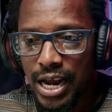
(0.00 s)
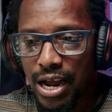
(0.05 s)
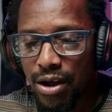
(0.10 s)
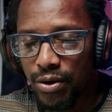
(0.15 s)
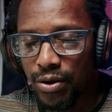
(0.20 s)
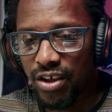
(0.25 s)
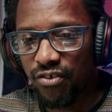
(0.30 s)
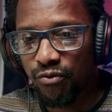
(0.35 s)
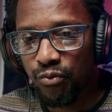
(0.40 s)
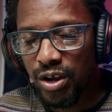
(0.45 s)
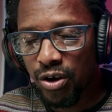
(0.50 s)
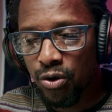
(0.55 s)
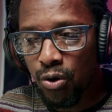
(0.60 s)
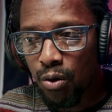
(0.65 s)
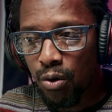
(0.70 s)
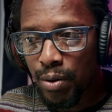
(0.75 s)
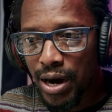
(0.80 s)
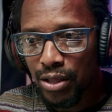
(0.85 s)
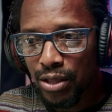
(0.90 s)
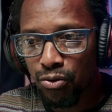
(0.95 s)
if we go
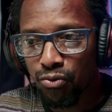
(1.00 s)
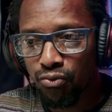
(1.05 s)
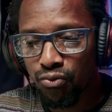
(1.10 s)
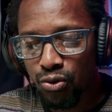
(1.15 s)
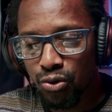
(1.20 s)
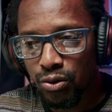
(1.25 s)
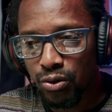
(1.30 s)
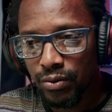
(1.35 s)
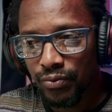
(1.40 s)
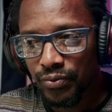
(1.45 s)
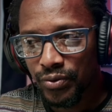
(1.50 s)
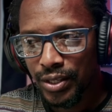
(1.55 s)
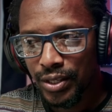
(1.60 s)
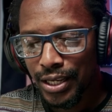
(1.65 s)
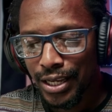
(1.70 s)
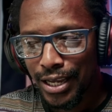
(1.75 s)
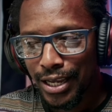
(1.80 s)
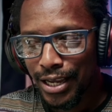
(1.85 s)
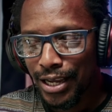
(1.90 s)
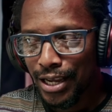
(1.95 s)
by the rule,
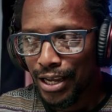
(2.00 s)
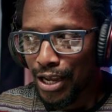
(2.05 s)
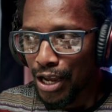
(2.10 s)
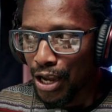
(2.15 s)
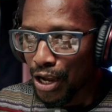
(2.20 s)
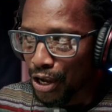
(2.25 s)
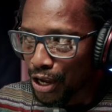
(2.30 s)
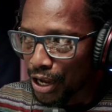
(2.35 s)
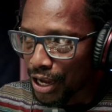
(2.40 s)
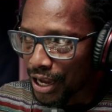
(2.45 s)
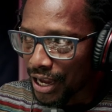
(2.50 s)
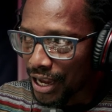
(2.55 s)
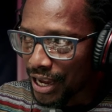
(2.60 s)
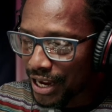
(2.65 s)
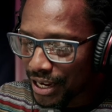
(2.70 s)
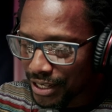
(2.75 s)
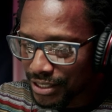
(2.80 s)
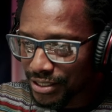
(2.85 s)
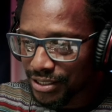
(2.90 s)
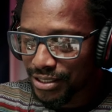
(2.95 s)

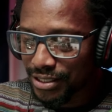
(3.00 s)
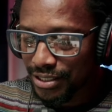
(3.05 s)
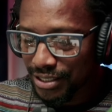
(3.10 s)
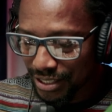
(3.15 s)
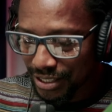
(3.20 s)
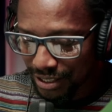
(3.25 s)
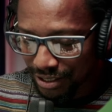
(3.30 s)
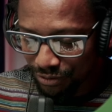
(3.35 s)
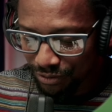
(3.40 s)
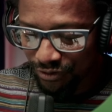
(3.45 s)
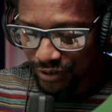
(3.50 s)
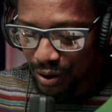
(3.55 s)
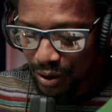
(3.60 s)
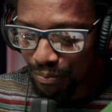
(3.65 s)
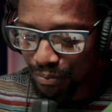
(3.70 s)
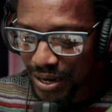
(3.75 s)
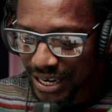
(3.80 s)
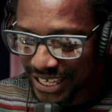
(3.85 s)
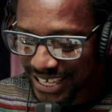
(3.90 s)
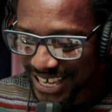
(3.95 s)
his
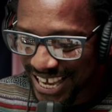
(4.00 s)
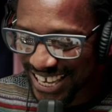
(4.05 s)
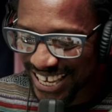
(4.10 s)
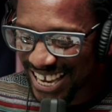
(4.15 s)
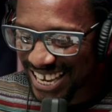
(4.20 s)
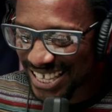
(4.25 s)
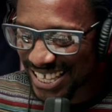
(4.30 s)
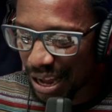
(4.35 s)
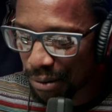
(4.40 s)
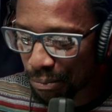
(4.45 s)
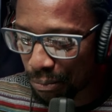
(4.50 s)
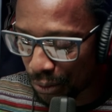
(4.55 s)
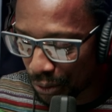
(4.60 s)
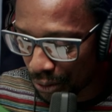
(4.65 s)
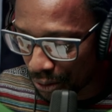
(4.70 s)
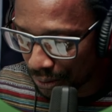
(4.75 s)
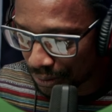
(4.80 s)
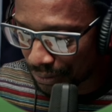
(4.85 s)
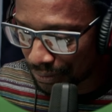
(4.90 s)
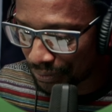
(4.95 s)
Veltman kicking that
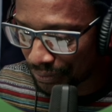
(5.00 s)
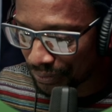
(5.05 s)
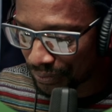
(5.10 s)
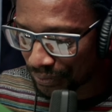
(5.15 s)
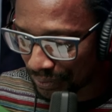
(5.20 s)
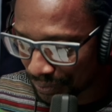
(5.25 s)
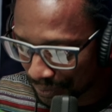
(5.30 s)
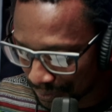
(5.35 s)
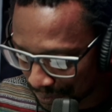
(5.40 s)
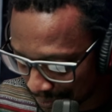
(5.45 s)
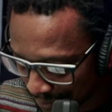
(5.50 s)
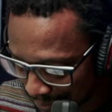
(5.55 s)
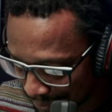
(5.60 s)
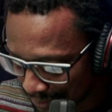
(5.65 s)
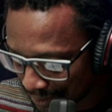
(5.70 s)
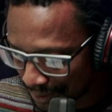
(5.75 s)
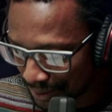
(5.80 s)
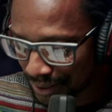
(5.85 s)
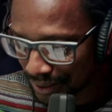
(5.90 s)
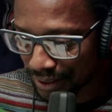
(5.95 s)
ball
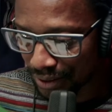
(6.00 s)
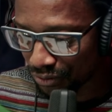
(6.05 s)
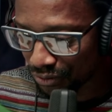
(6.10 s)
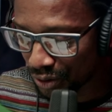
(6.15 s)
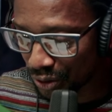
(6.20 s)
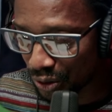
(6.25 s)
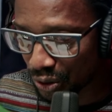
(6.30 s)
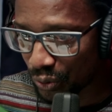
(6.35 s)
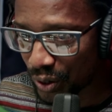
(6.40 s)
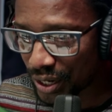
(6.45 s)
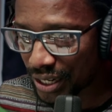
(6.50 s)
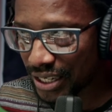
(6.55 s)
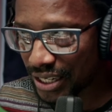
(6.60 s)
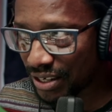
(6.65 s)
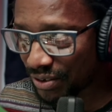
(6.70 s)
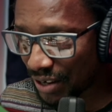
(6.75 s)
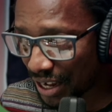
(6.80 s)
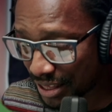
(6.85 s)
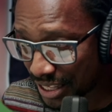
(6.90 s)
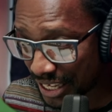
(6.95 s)
real
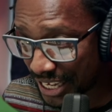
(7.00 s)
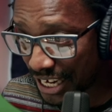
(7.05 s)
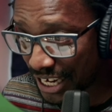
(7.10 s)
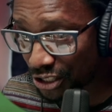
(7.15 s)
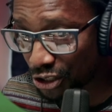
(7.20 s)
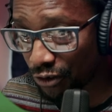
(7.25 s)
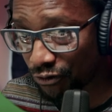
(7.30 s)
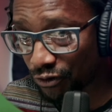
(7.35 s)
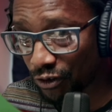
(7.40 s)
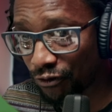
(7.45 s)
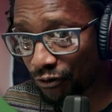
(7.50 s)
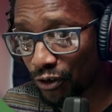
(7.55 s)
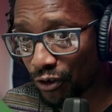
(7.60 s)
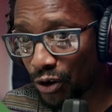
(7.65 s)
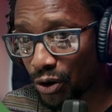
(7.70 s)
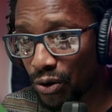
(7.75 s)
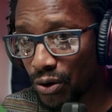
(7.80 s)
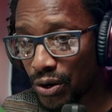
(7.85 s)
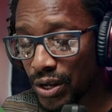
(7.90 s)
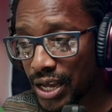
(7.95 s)
quickly as he gets off the
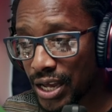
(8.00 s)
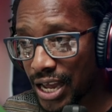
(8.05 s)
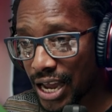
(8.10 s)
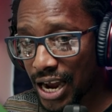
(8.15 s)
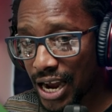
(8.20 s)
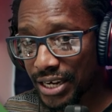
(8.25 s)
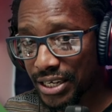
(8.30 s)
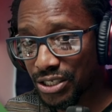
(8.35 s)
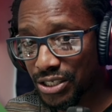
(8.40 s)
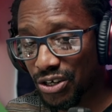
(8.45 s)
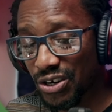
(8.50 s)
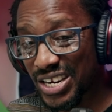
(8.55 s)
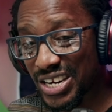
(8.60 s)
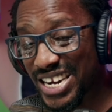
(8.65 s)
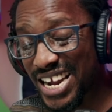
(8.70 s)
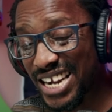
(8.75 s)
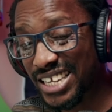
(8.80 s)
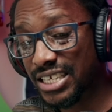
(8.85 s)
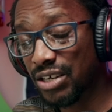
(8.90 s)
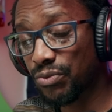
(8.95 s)
floor and it's
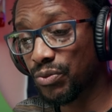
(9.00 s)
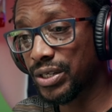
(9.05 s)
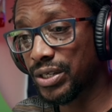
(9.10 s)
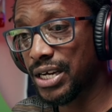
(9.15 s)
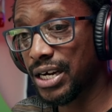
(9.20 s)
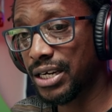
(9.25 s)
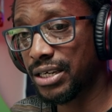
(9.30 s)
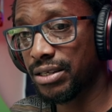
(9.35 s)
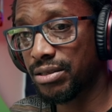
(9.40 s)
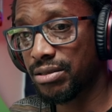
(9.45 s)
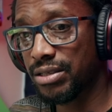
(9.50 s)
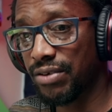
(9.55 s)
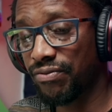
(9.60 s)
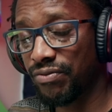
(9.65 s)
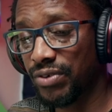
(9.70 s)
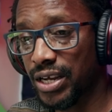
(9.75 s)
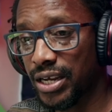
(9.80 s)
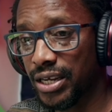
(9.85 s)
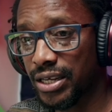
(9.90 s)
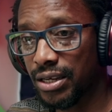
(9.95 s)
connected with Declan's left
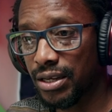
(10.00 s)
leg